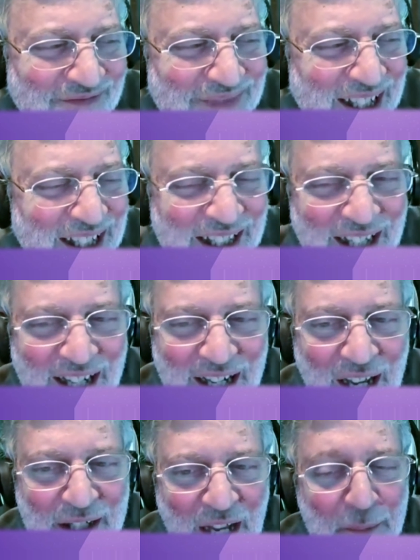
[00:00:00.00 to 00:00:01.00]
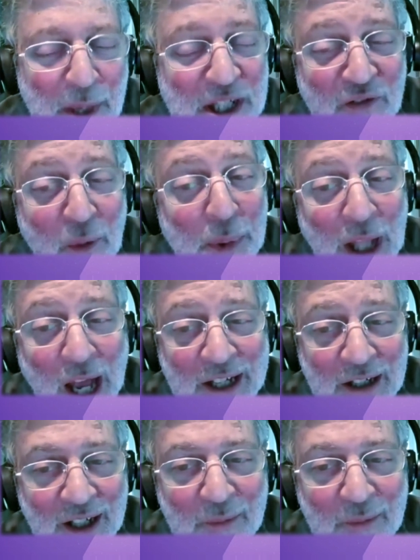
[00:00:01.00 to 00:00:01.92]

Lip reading: well, not much of a plot here.